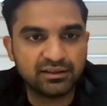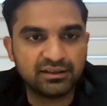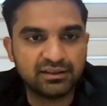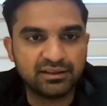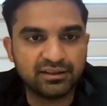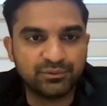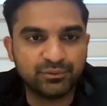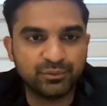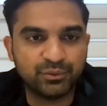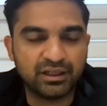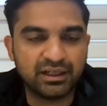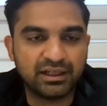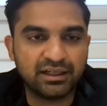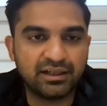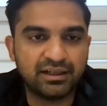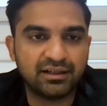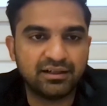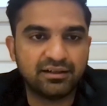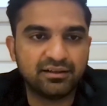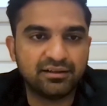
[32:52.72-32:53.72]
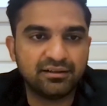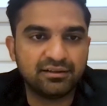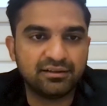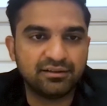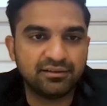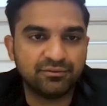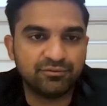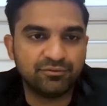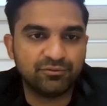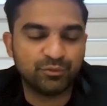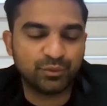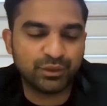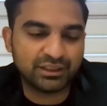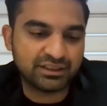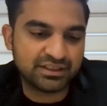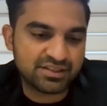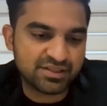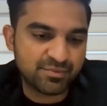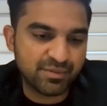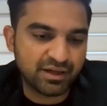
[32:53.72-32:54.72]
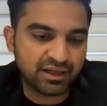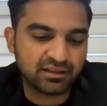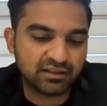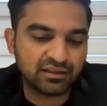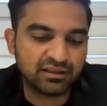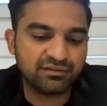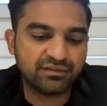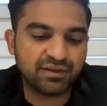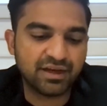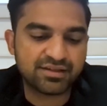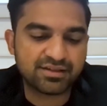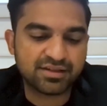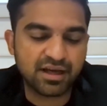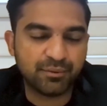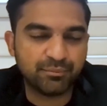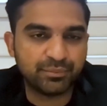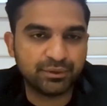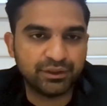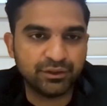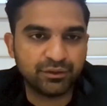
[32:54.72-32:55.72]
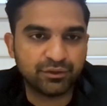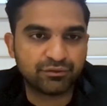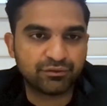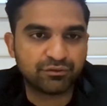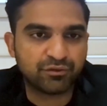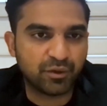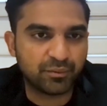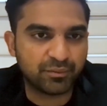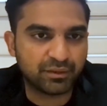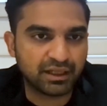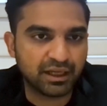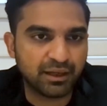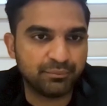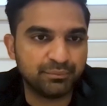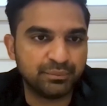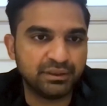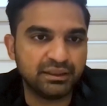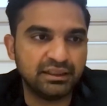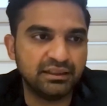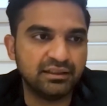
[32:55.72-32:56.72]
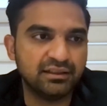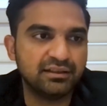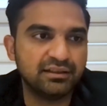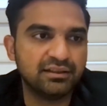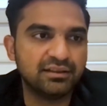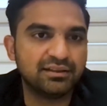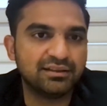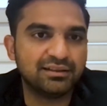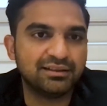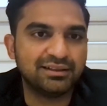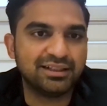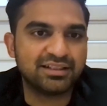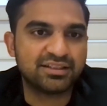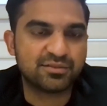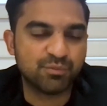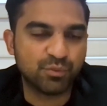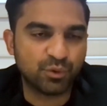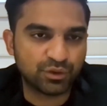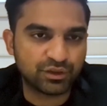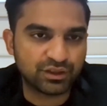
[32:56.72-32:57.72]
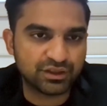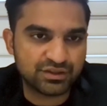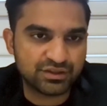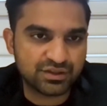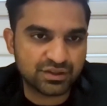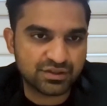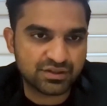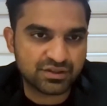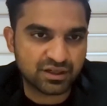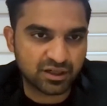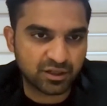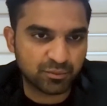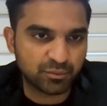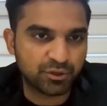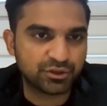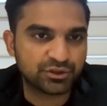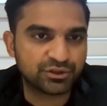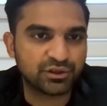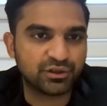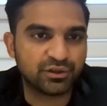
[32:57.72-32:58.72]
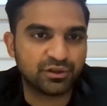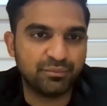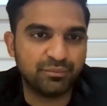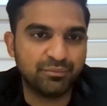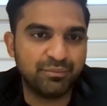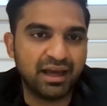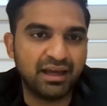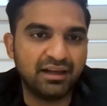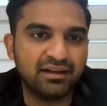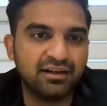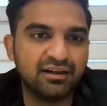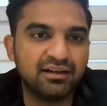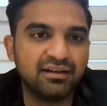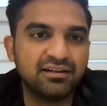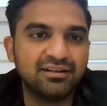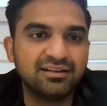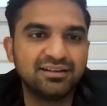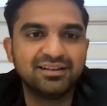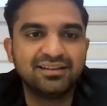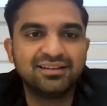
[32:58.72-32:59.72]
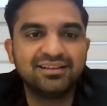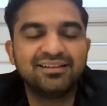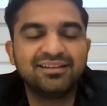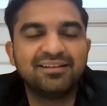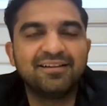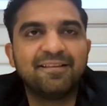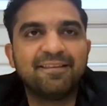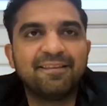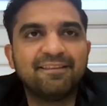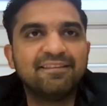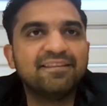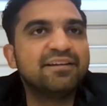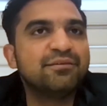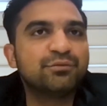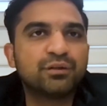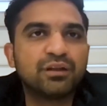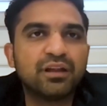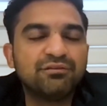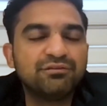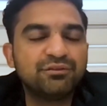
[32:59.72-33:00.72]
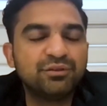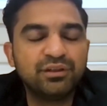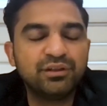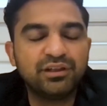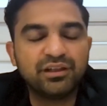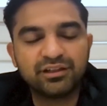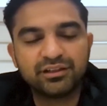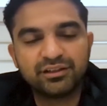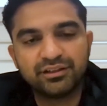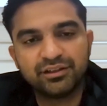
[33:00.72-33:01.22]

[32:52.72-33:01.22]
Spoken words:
whether it's a medical device company or pharma company, it's more than just a commercial or a banner. Liv, would love to hear